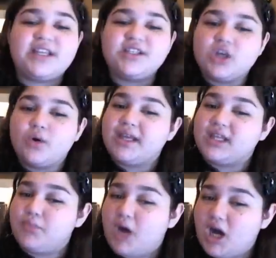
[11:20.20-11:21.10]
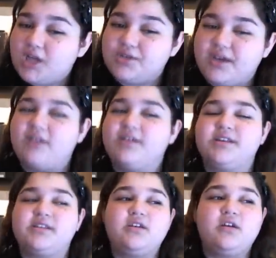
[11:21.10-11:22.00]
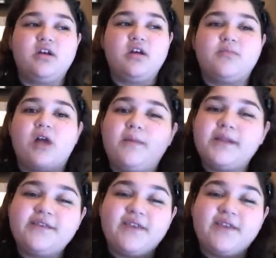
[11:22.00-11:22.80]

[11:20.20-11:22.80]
scents going in the box. You can't really... Probably